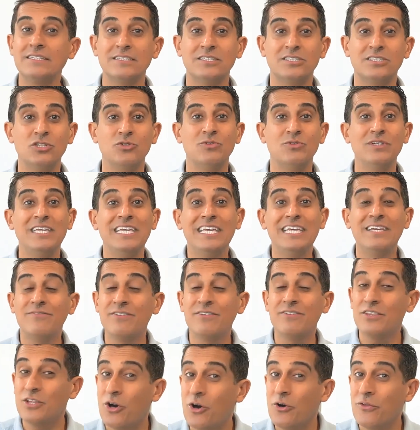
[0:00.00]
to you,
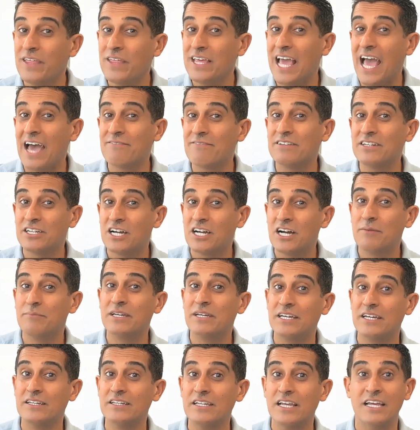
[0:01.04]
even though they haven't come
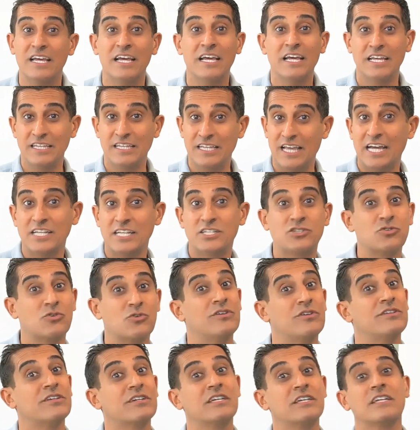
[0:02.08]
in yet,
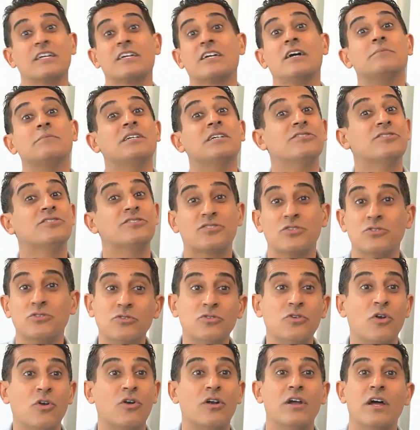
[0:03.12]
or they're going to come in
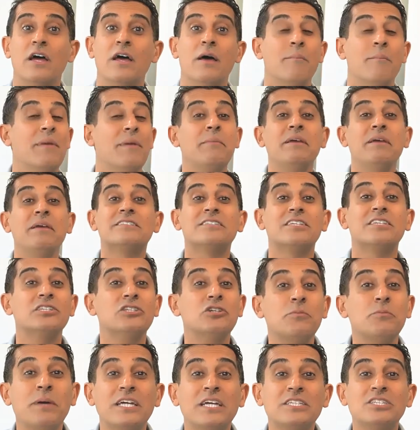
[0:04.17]
soon, or maybe it's a new
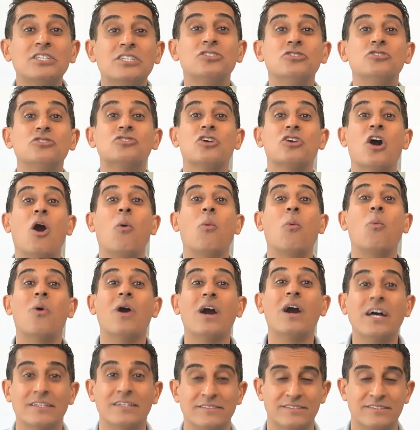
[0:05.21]
patient you saw
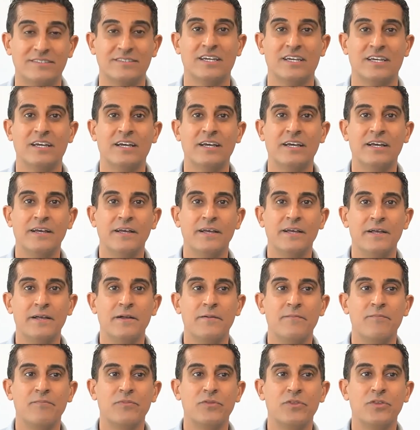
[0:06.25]
once.
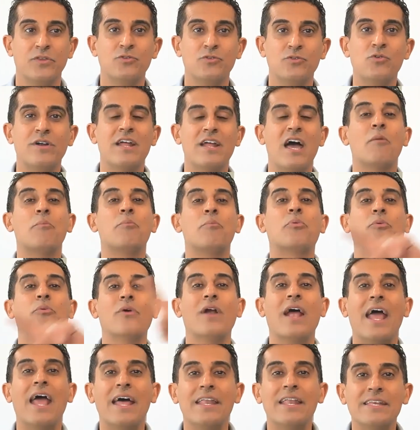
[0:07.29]
You are now
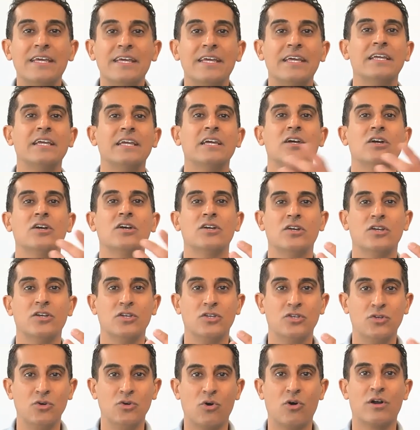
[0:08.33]
branding
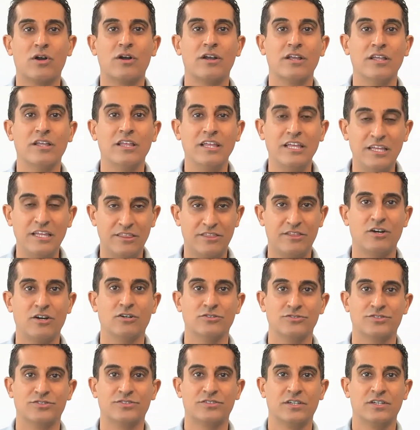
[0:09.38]
your
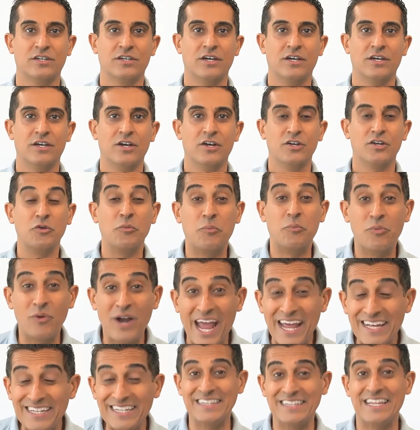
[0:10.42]
ethos. You're
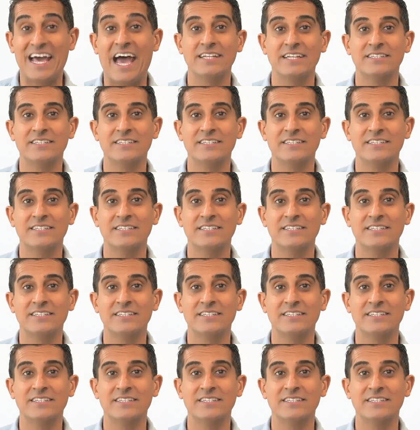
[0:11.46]
branding that.